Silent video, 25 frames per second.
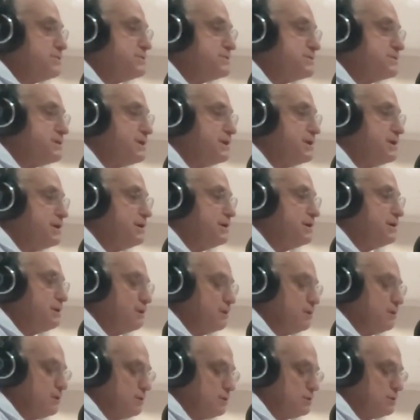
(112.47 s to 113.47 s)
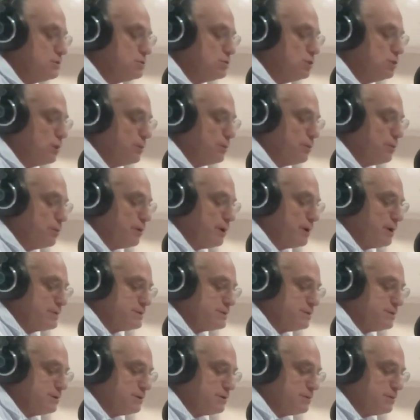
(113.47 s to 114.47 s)
sea, to
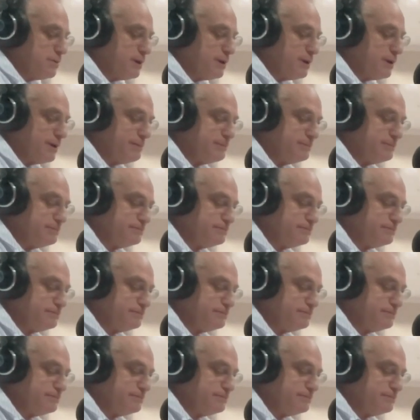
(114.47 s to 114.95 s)
operate a lot better.